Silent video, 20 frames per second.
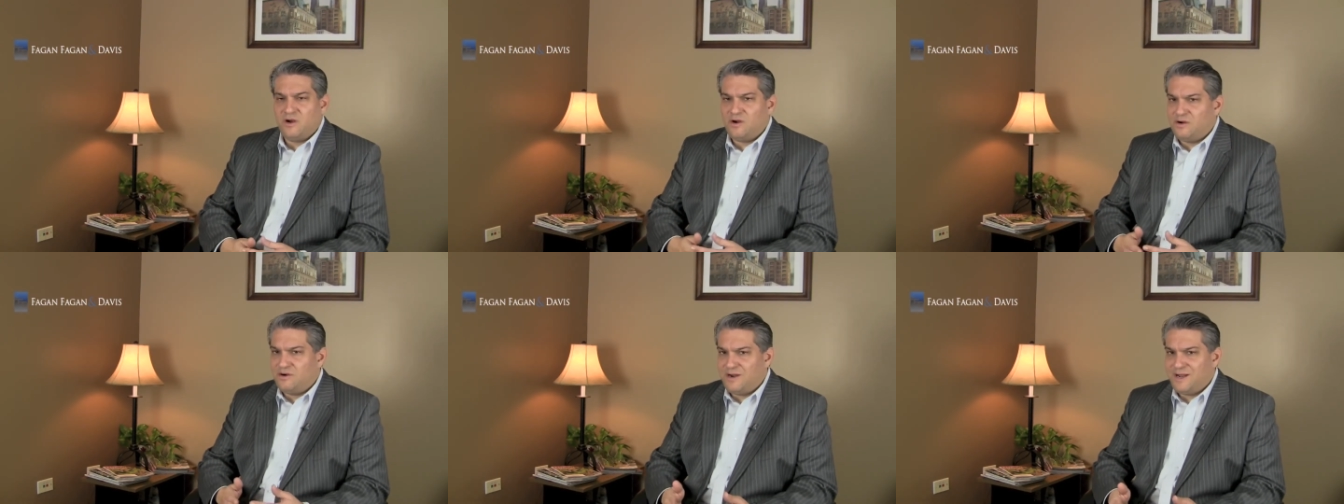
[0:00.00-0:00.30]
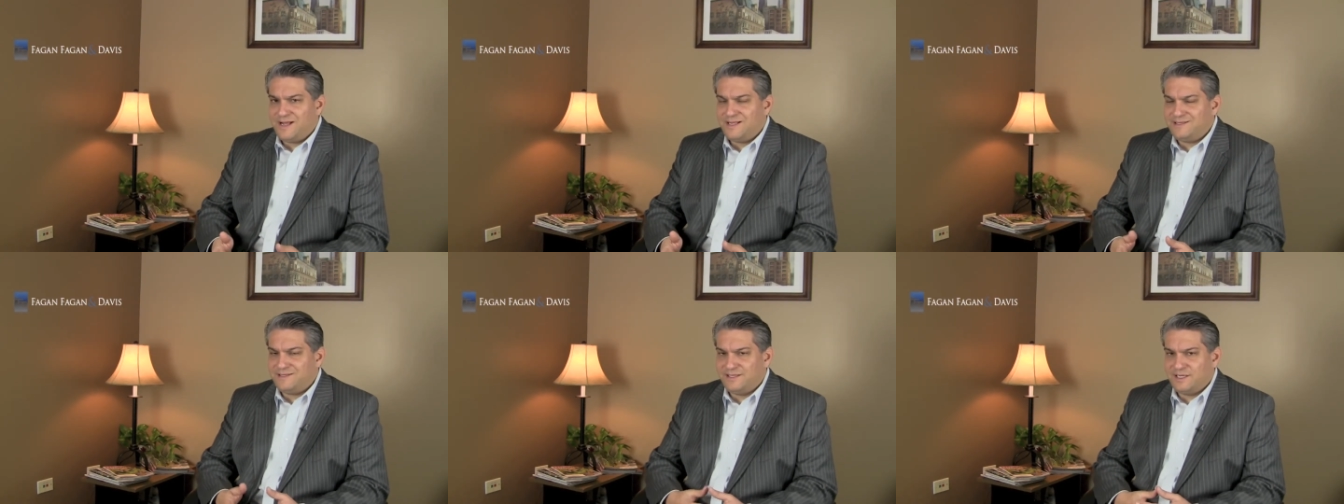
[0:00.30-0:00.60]
are
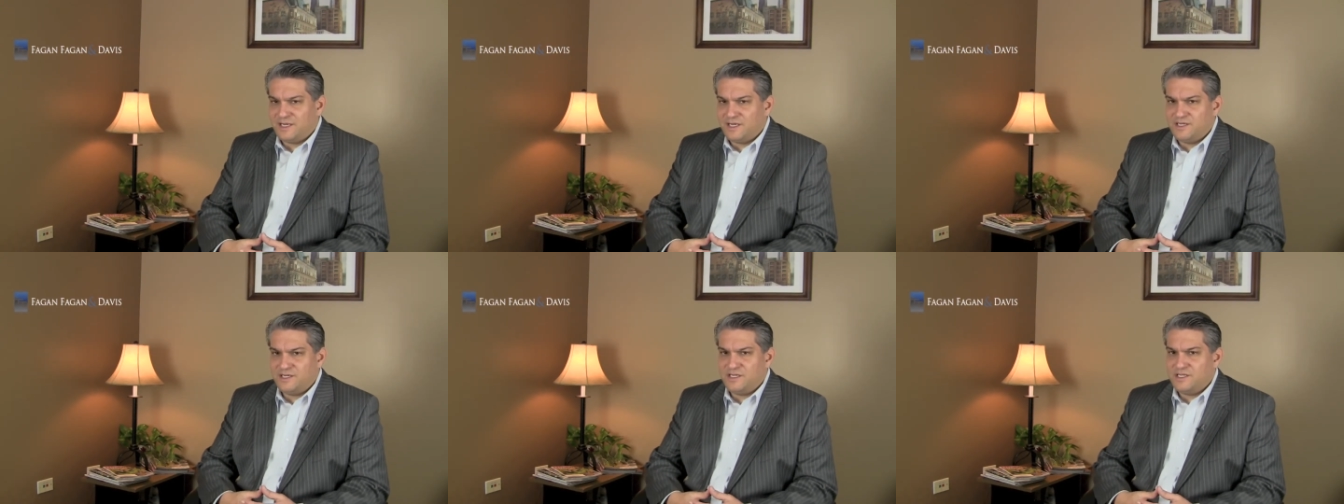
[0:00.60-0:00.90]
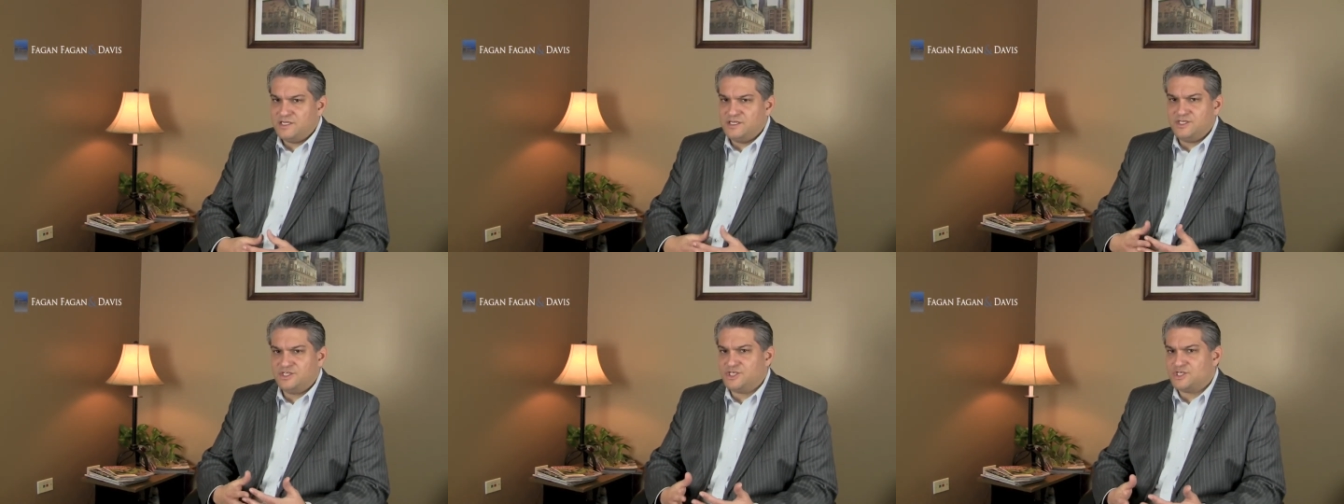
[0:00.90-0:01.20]
not
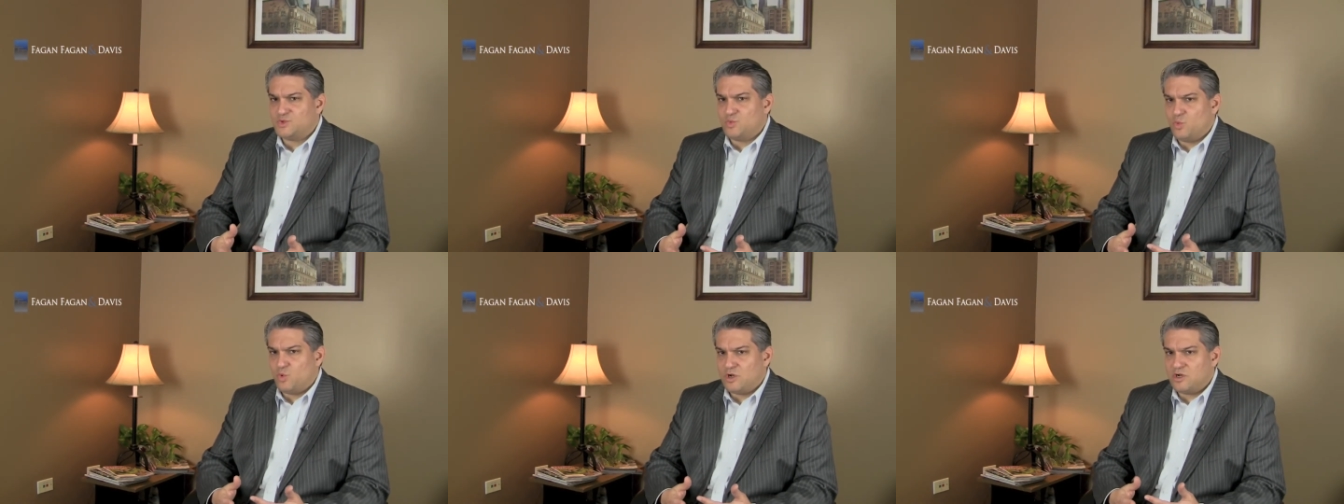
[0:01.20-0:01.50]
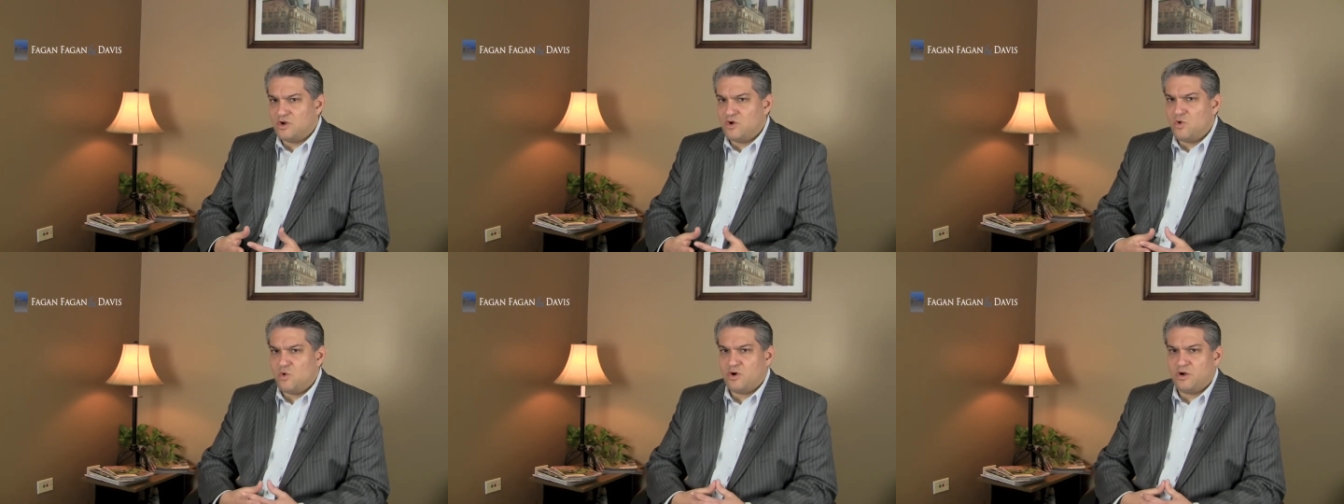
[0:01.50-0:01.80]
done in just
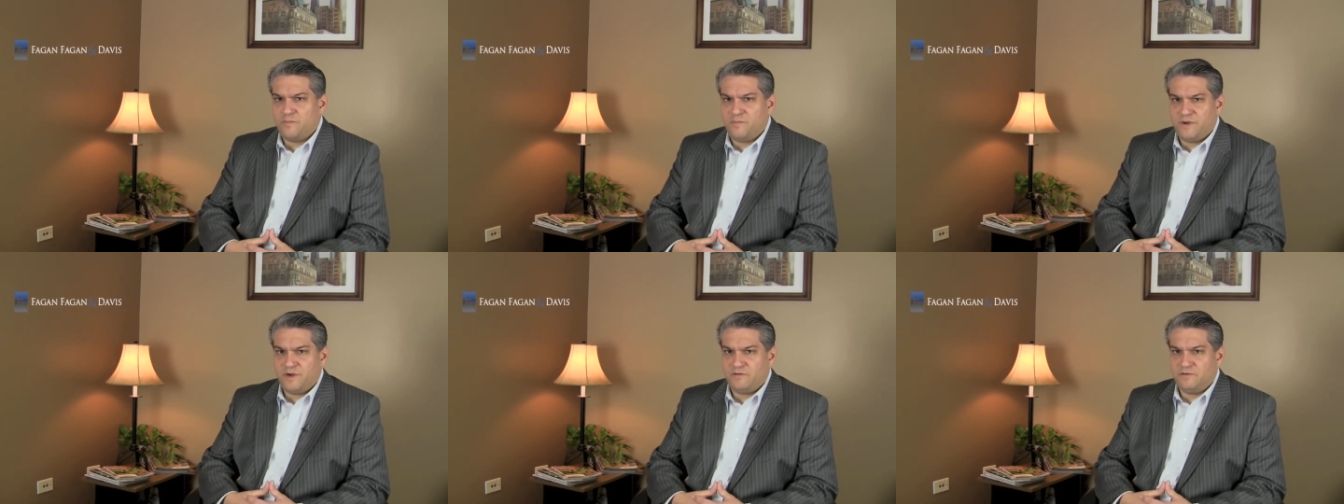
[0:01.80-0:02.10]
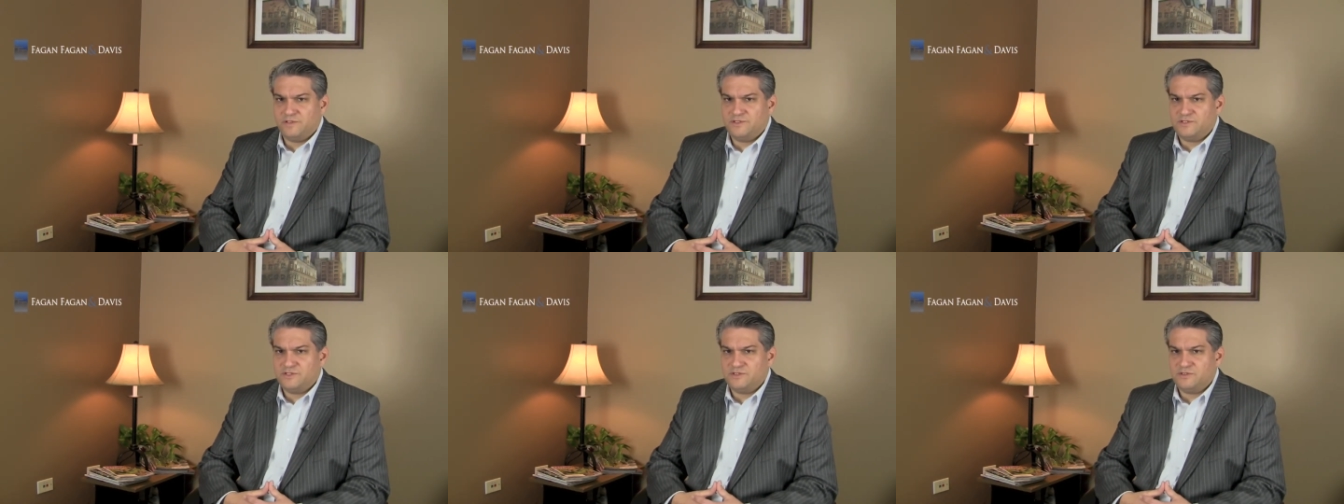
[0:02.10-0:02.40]
one court
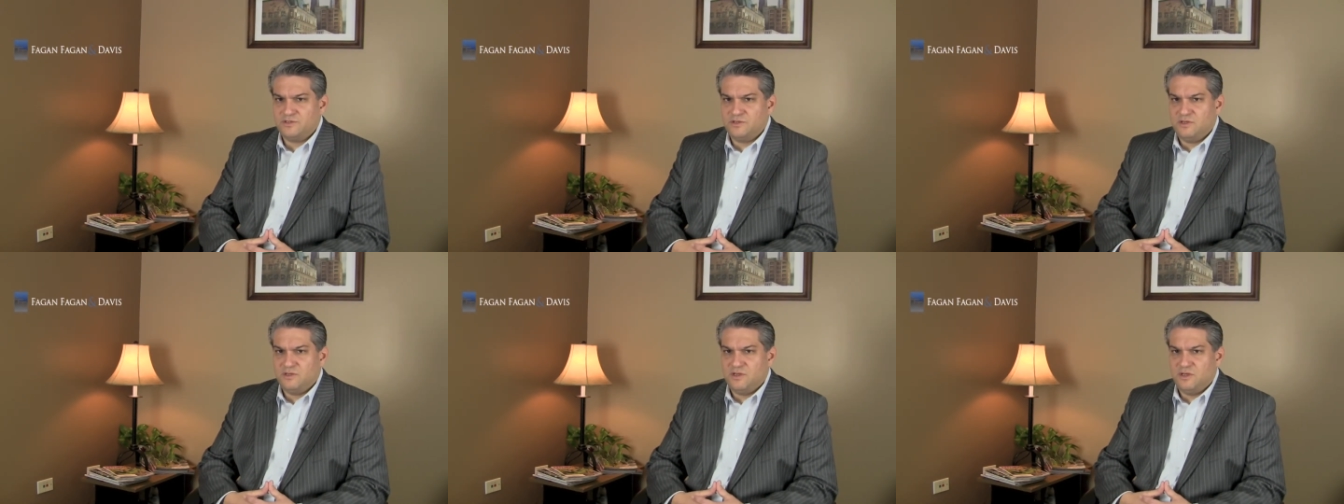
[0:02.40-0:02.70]
appearance.